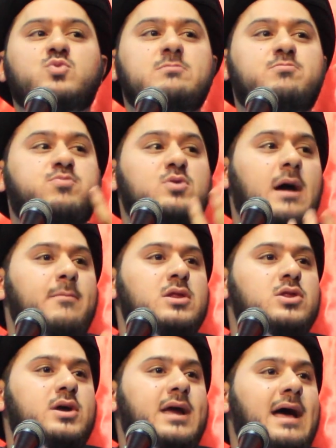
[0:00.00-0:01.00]
We come
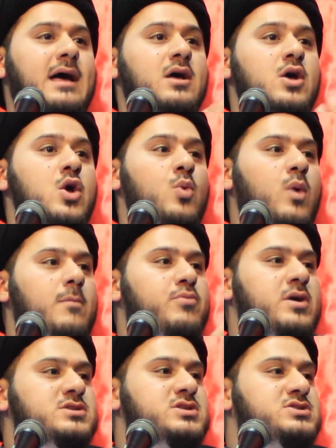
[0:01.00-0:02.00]
and look at what
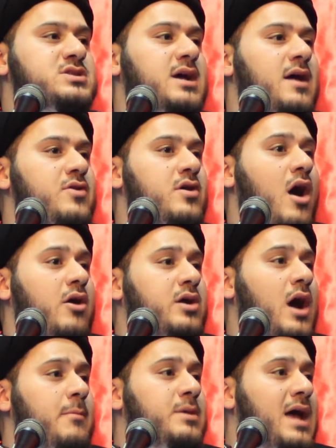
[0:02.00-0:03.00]
brings us together, our
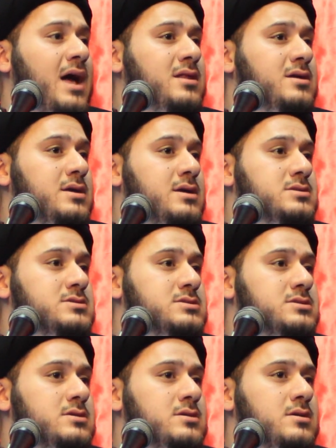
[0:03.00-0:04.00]
commonalities.